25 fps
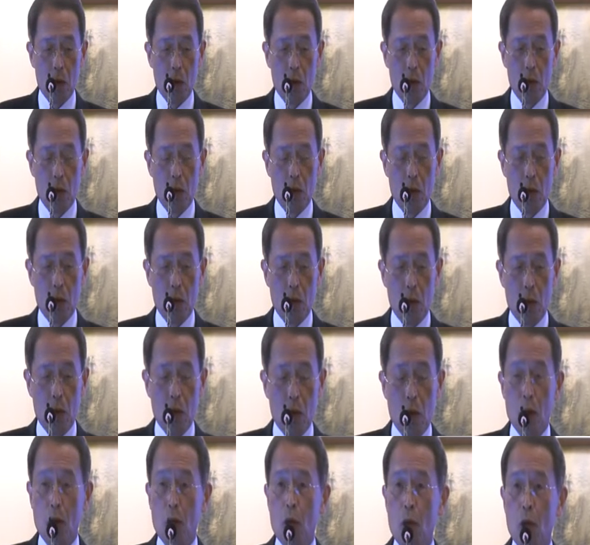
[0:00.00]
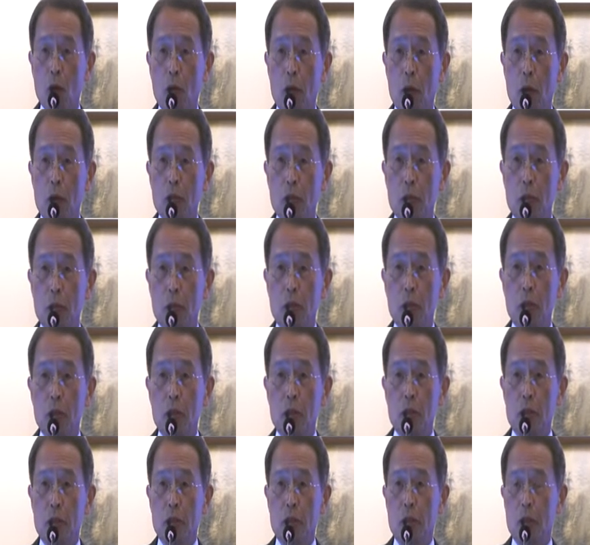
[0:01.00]
core or foundation
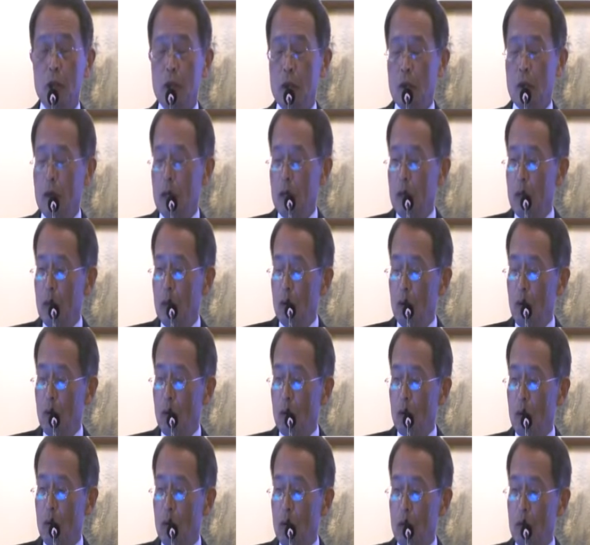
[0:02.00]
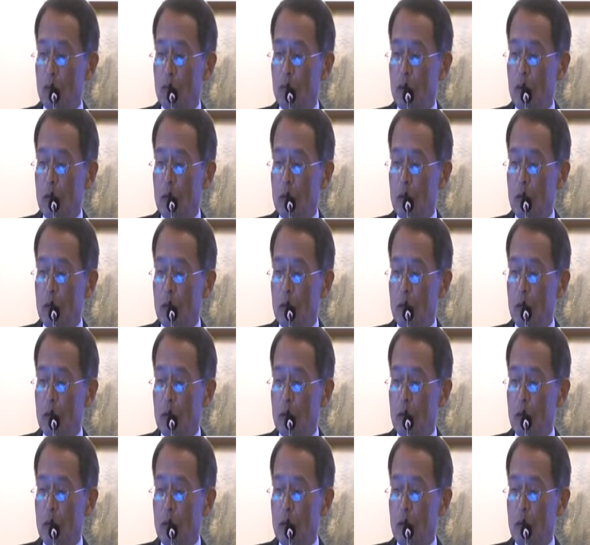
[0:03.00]
or very